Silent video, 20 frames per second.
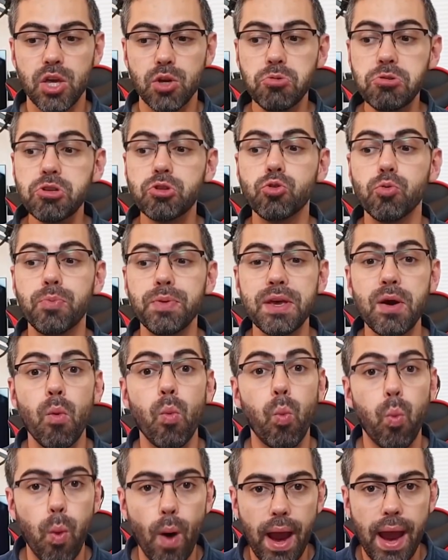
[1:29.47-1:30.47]
you need to be
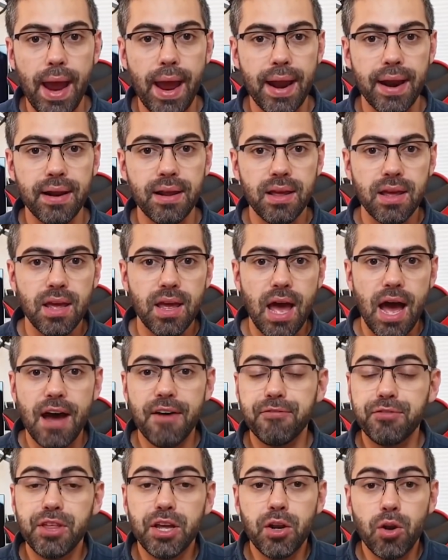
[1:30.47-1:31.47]
aware
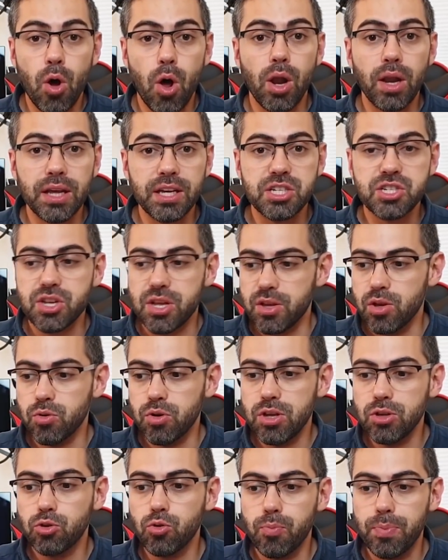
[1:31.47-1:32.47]
of the knowledge. You
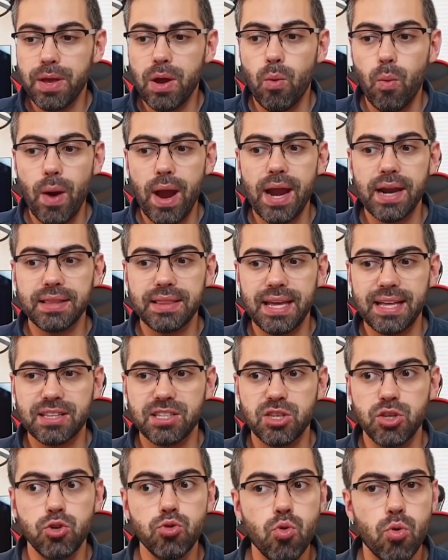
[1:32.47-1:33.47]
need to be aware
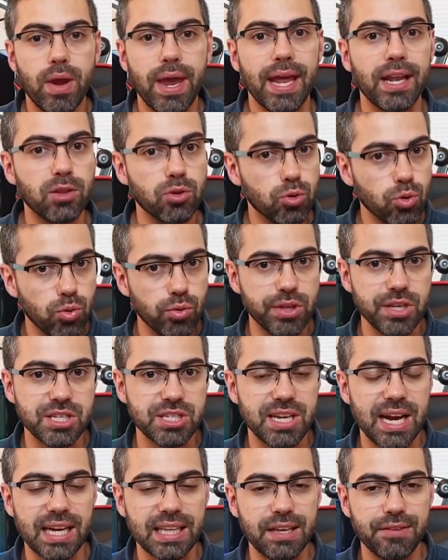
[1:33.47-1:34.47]
that you can do
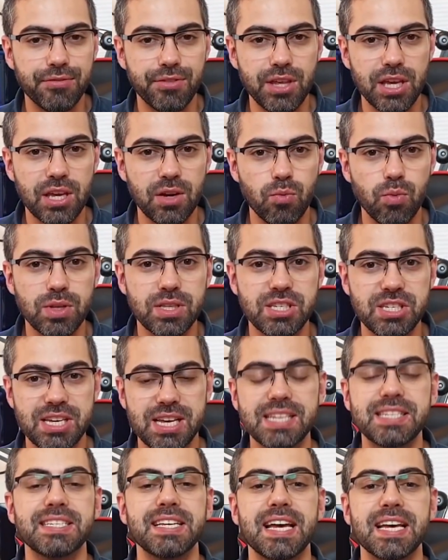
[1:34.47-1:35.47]
this kind of thing with
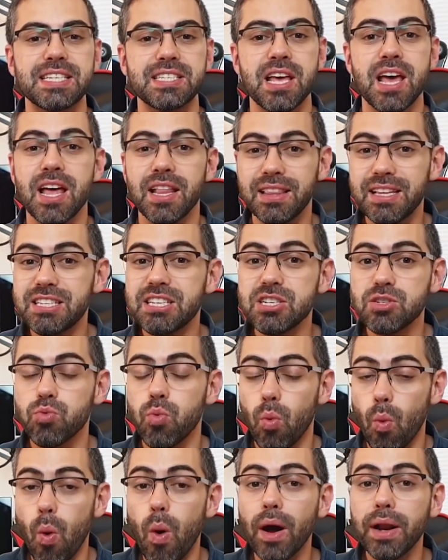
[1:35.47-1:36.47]
CSS. This is
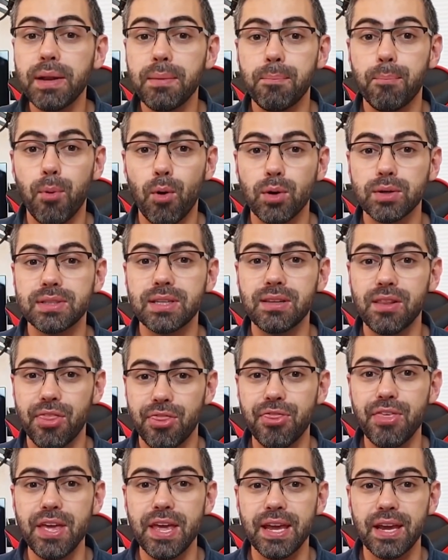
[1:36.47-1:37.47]
one important
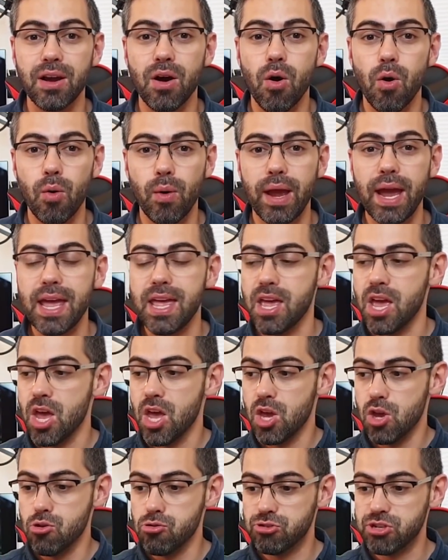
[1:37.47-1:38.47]
thing, okay?
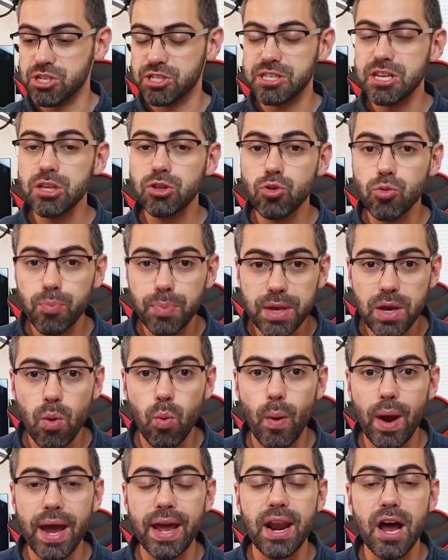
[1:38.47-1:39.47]
You just need to be
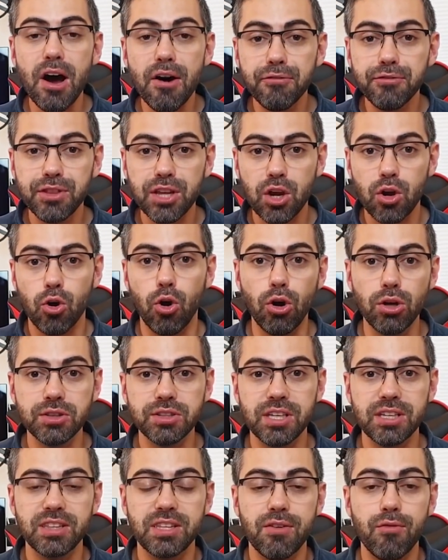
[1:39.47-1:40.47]
aware of the
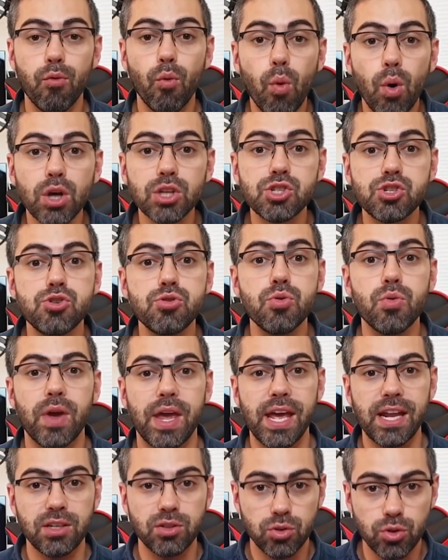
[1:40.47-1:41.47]
content of what you
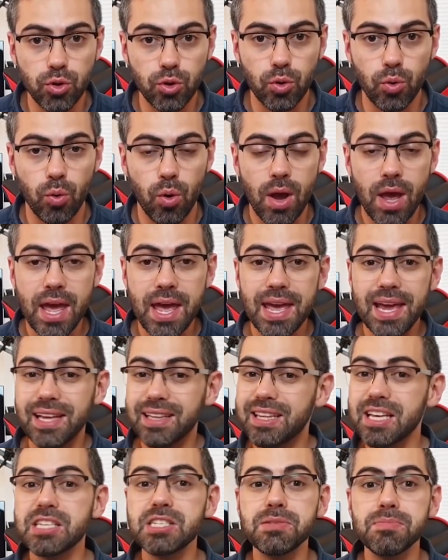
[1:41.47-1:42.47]
can do.
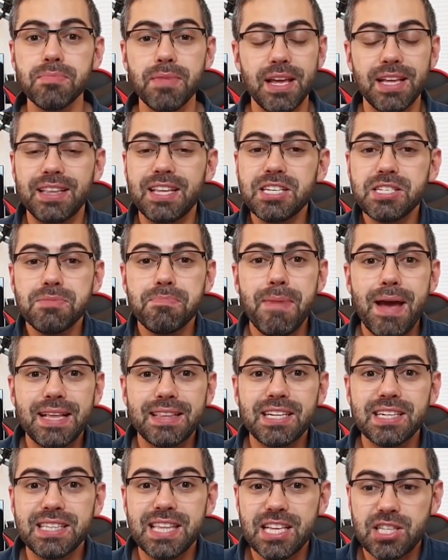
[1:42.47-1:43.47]
It doesn't it doesn't
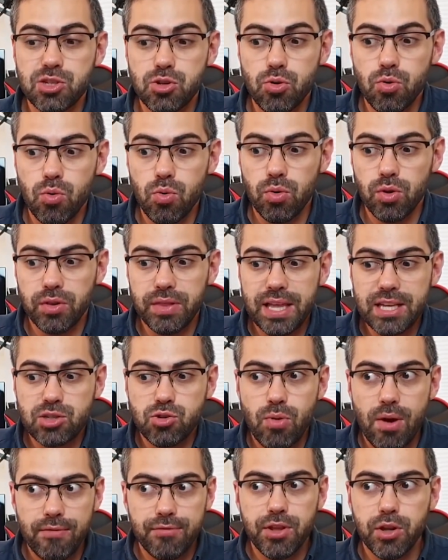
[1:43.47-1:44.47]
matter that you
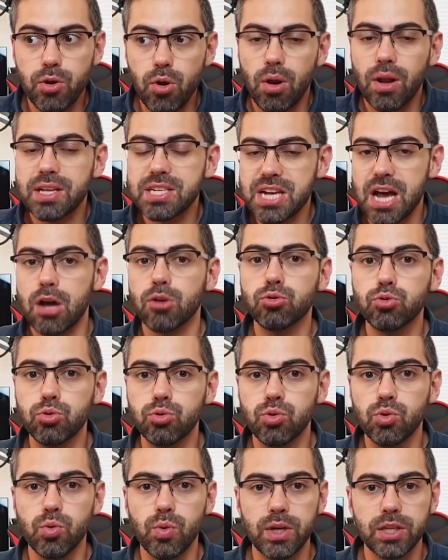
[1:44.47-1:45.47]
that you have the knowledge how to
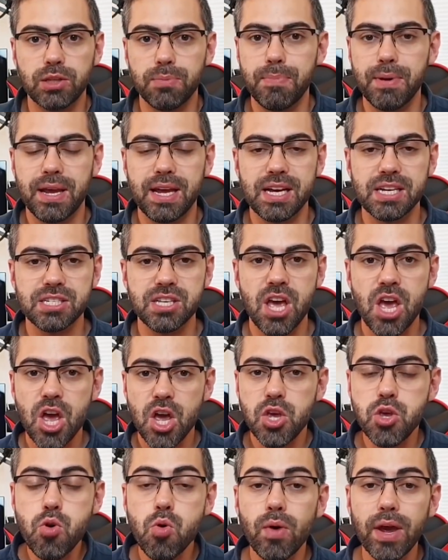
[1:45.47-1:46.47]
do it because
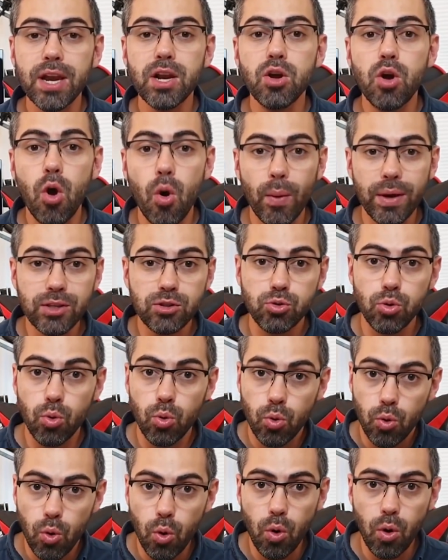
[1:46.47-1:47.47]
you can go into
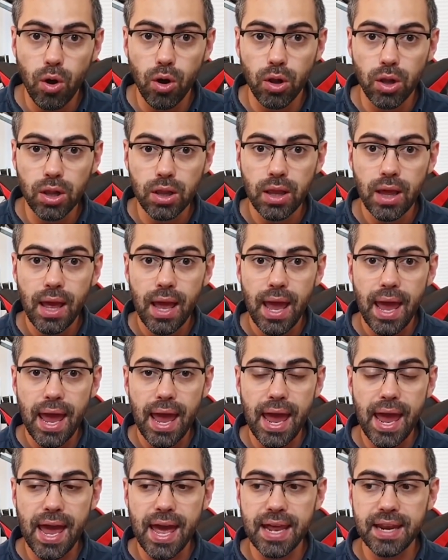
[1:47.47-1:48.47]
Google
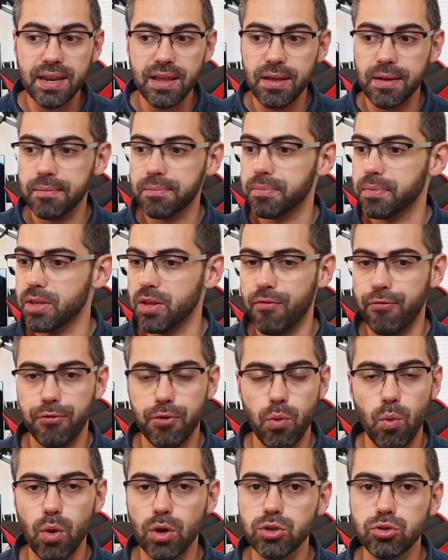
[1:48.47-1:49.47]
and uh, if
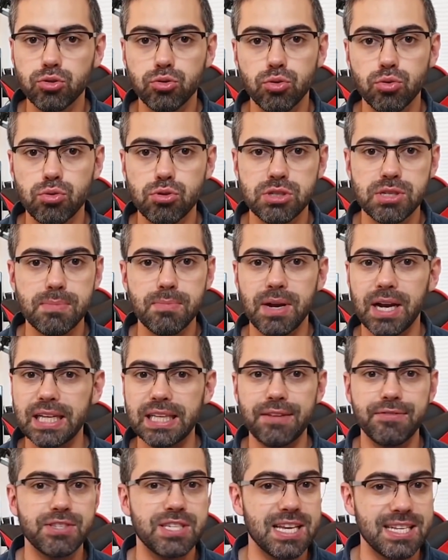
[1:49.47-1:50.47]
you want to do some
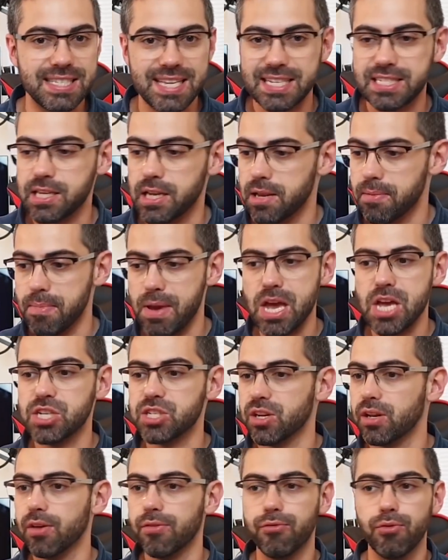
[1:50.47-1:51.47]
kind of css
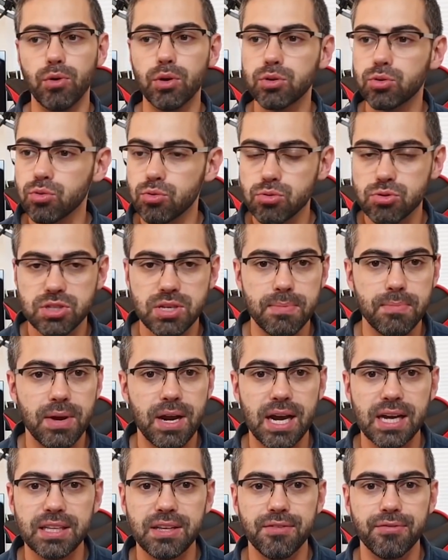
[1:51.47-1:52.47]
animation if you want to do some
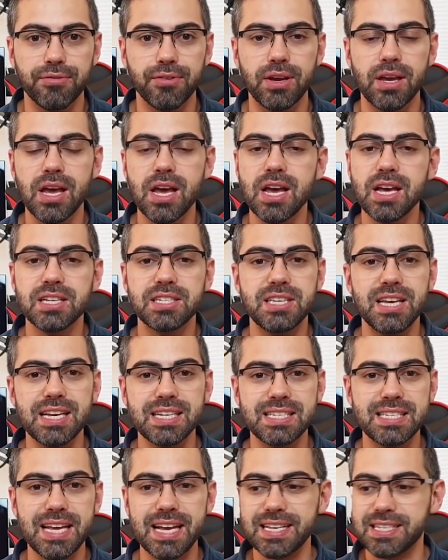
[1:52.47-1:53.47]
kind of uh,
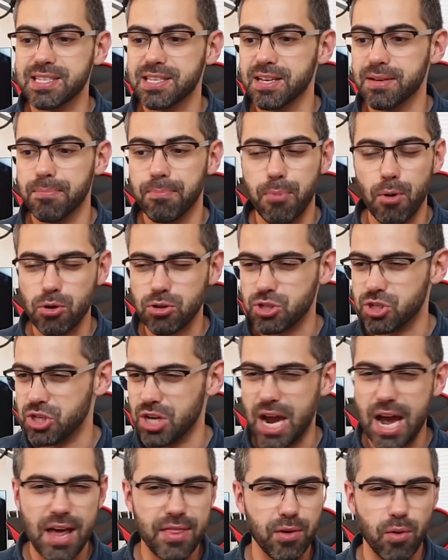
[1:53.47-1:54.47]
css uh, box
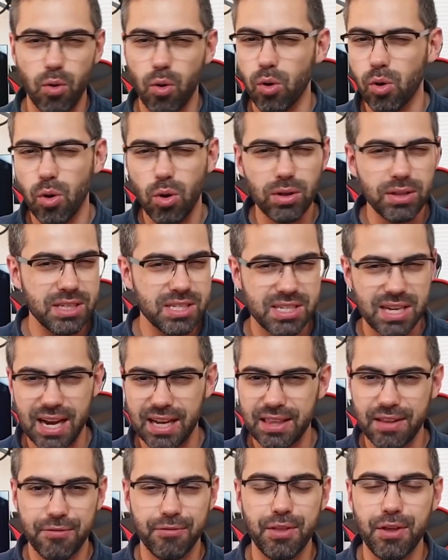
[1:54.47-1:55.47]
shadow or all these
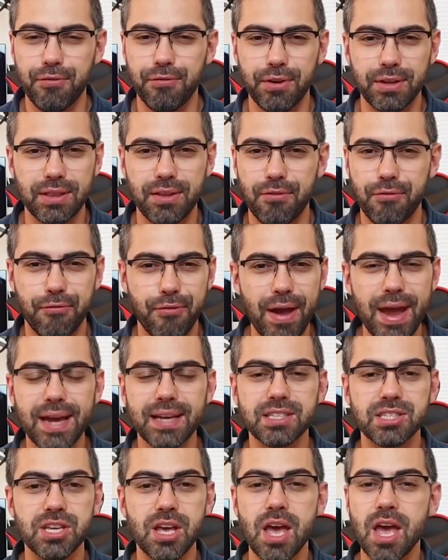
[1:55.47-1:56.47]
kinds of different
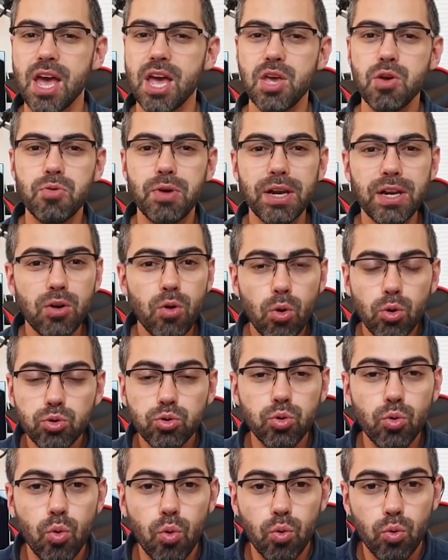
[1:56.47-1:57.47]
effects you can go
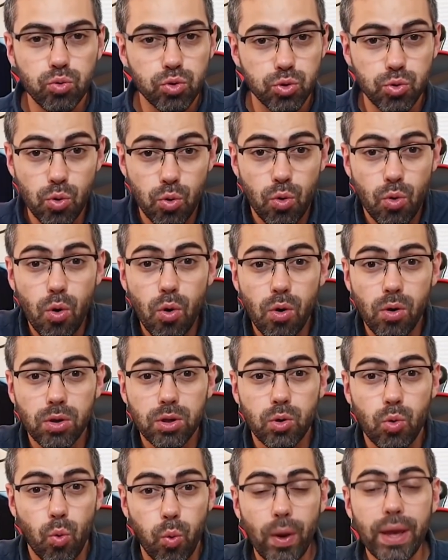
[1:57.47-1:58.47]
to to
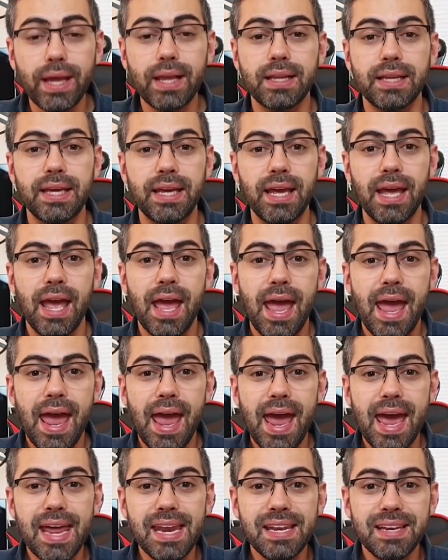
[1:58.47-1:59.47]
google quickly
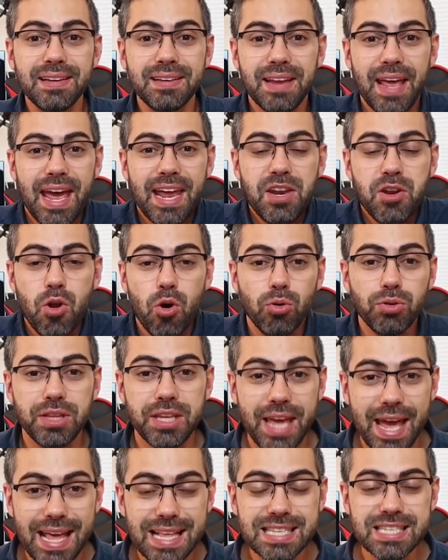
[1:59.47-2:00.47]
and and know
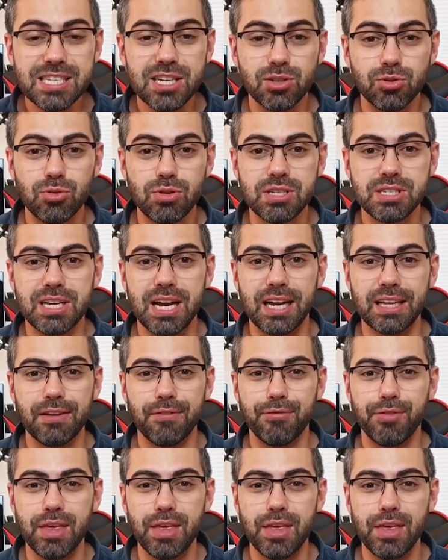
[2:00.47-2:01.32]
the answer to these kind of